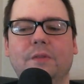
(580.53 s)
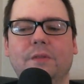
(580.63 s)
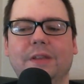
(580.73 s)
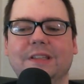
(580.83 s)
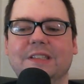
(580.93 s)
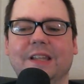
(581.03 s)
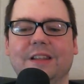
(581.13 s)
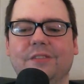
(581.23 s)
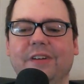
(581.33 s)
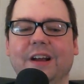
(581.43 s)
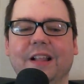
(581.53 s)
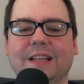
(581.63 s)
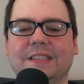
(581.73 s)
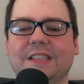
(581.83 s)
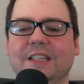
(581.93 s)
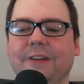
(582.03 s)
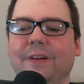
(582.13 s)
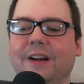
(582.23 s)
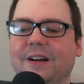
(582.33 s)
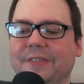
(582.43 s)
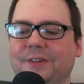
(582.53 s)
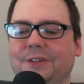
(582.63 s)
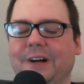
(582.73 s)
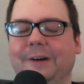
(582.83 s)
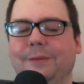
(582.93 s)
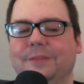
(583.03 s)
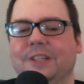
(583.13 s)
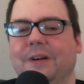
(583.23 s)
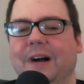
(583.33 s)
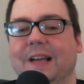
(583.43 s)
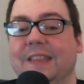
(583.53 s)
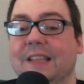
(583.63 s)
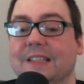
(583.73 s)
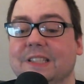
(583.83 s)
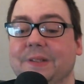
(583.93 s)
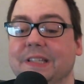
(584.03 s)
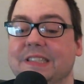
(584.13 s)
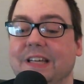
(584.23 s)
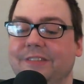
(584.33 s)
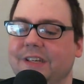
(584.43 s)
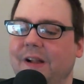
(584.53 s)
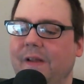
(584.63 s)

It's the very last thing you hear on the whole album. So I think there's only 7.